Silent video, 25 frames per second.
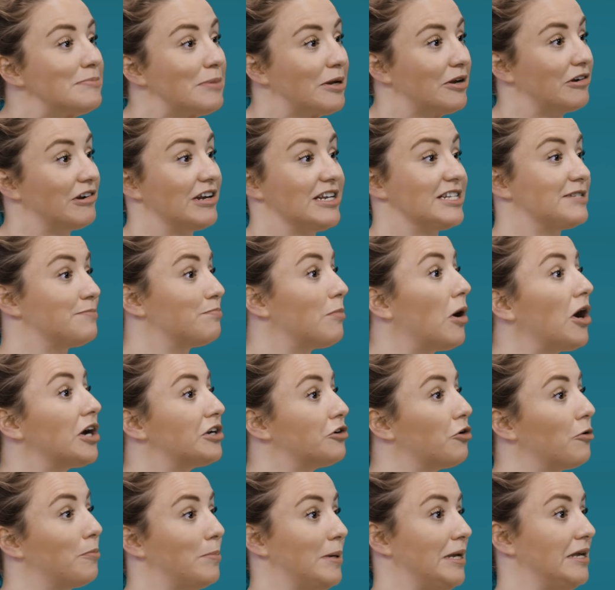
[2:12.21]
periods might
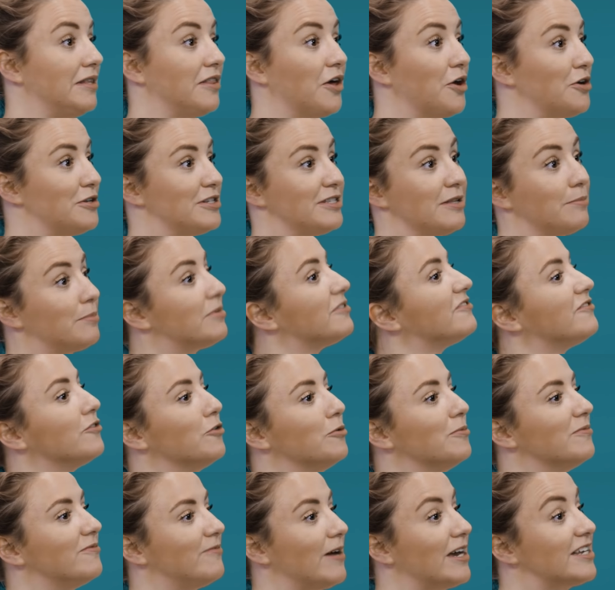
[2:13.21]
not be those that
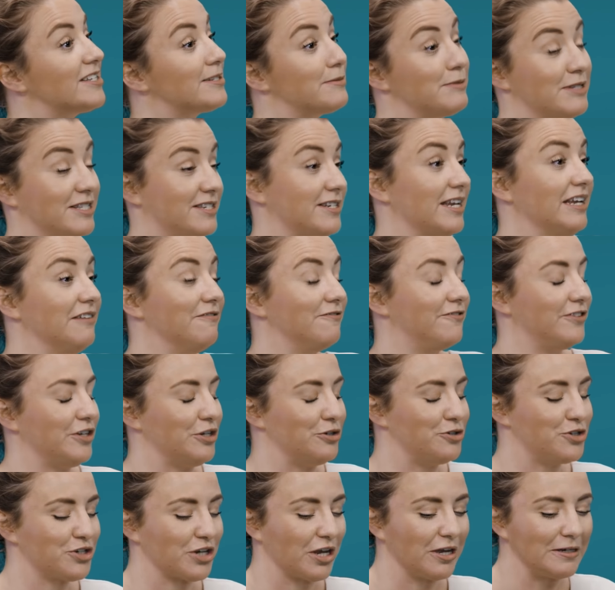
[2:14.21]
perform best in
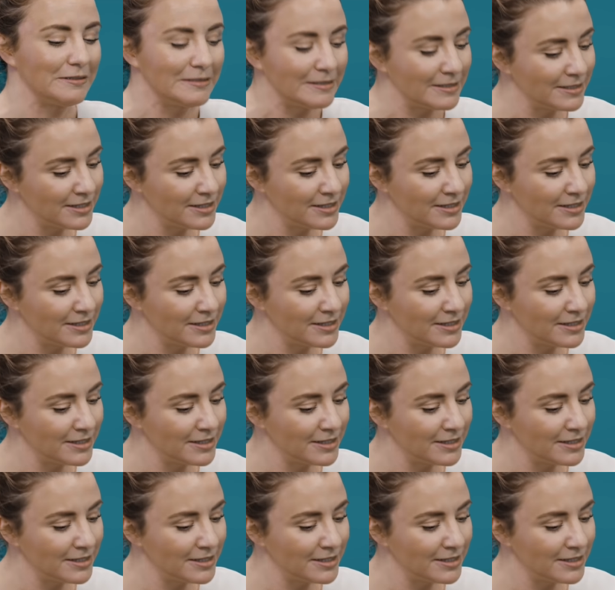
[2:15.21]
future.